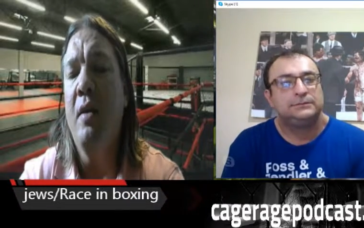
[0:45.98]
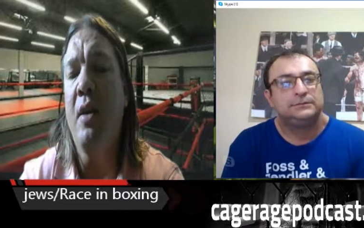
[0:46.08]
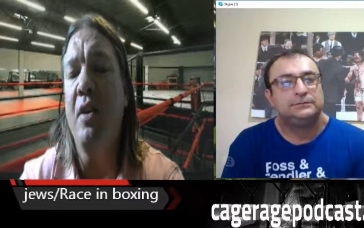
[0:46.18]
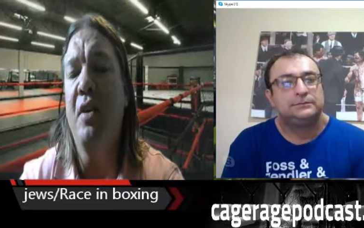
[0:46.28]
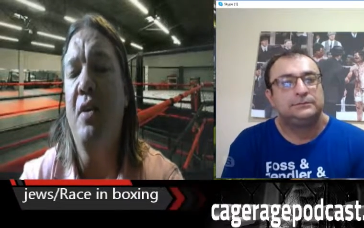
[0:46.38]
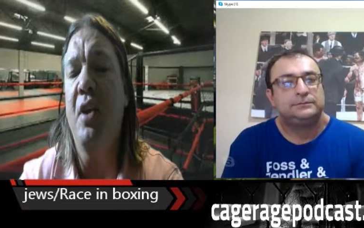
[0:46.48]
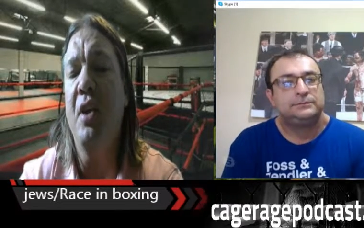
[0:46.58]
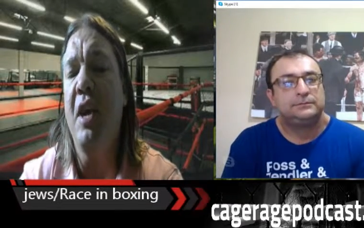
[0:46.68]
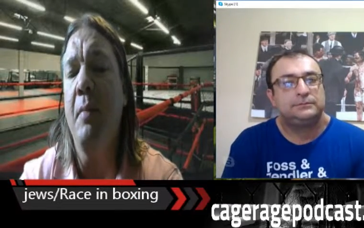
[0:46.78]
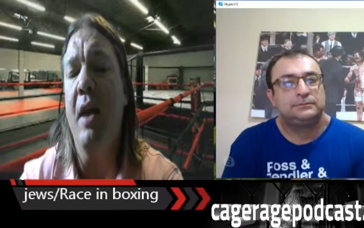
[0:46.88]
Speaker 1: Can you can you
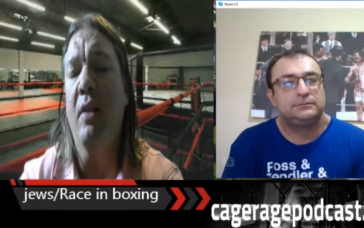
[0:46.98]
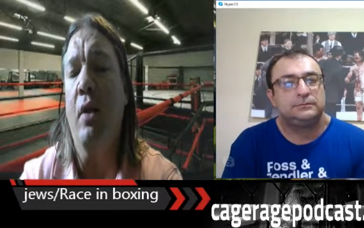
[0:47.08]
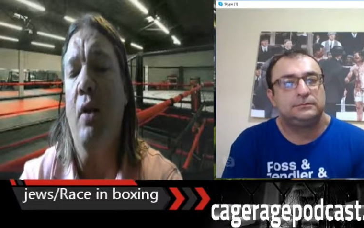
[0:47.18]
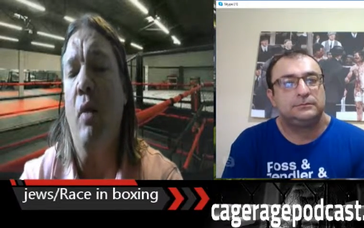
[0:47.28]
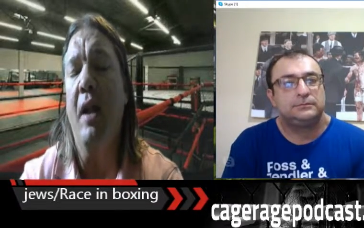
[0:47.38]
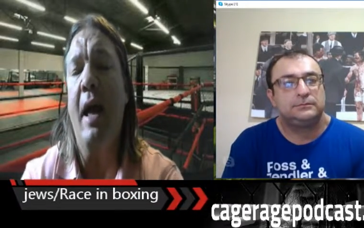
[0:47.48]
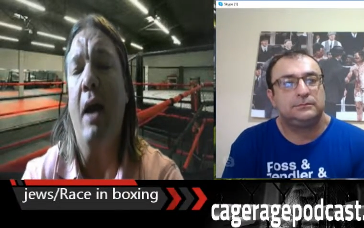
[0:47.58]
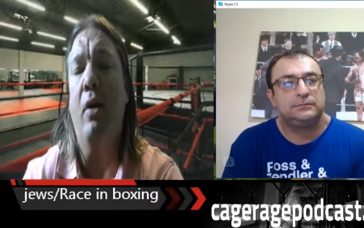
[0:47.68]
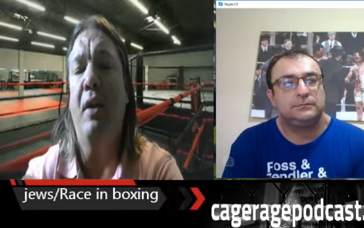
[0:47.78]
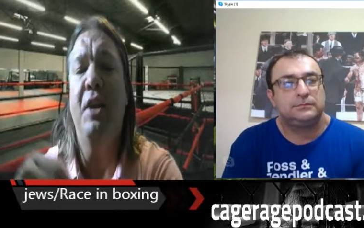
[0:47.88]
give me a little rundown
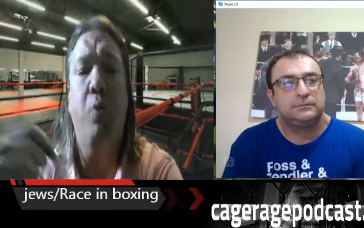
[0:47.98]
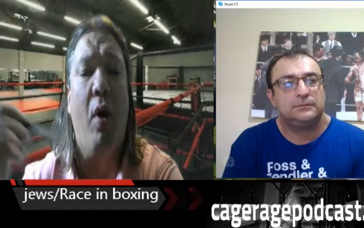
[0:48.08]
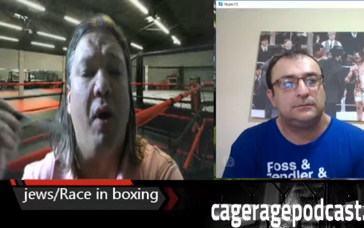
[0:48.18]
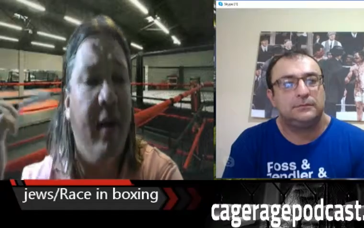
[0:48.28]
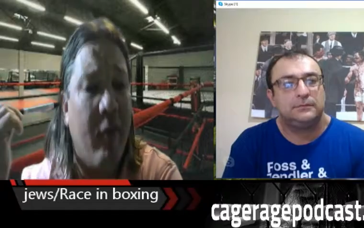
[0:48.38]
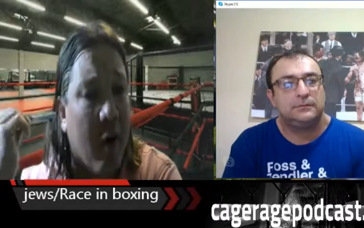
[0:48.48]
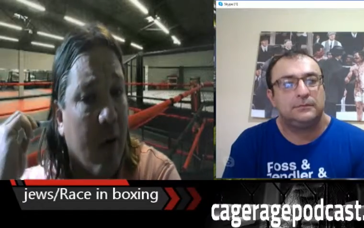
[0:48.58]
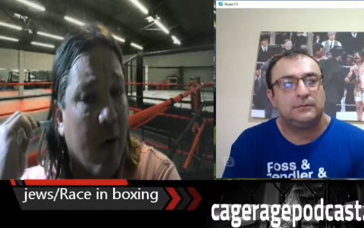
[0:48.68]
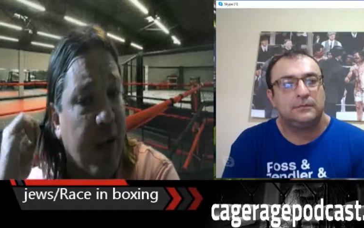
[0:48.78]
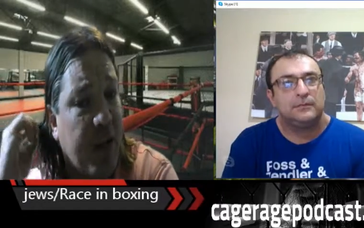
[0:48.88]
on each one of them, or
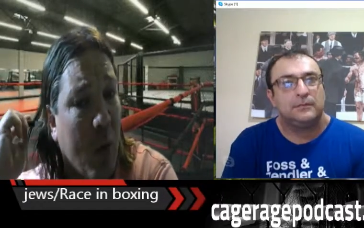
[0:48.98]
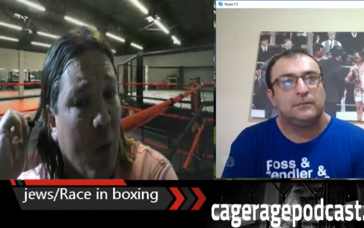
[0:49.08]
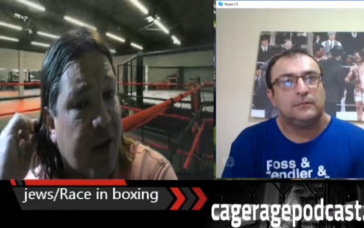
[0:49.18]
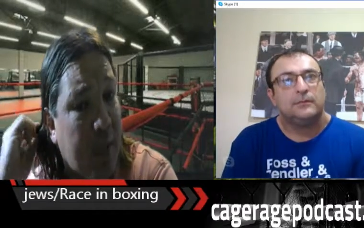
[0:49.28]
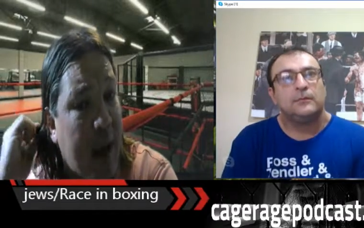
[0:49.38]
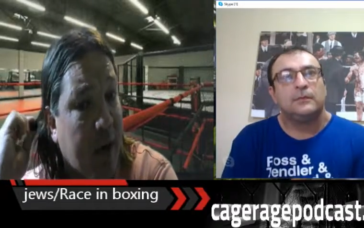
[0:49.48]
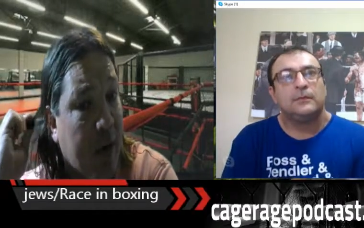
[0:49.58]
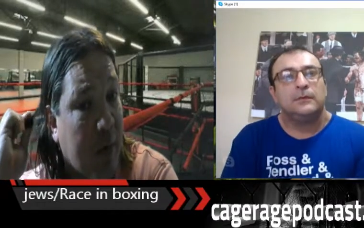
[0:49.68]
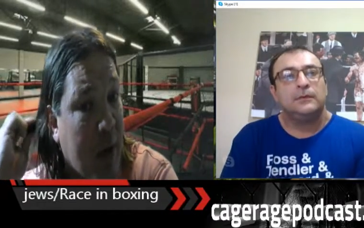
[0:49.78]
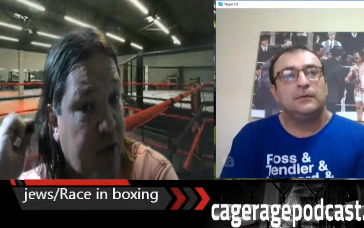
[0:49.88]
at least the ones that matter the
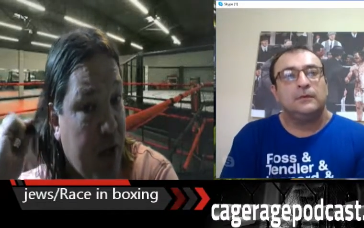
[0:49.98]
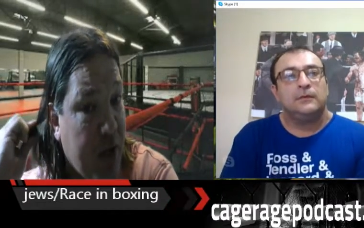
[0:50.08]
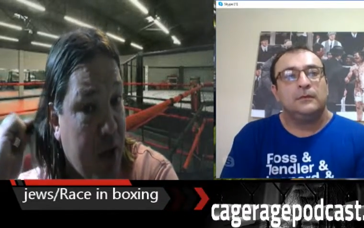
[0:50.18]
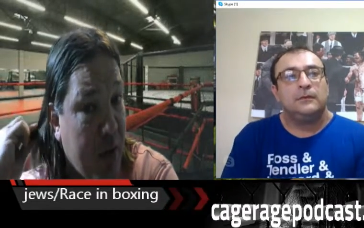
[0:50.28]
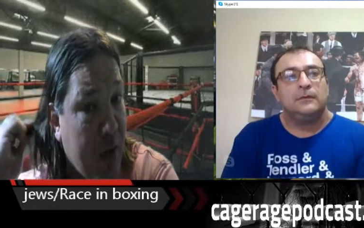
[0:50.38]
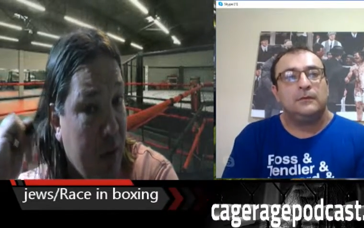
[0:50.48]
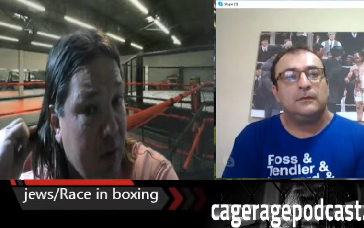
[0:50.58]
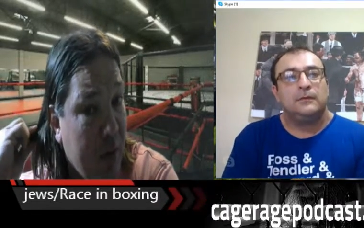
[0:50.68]
most to you?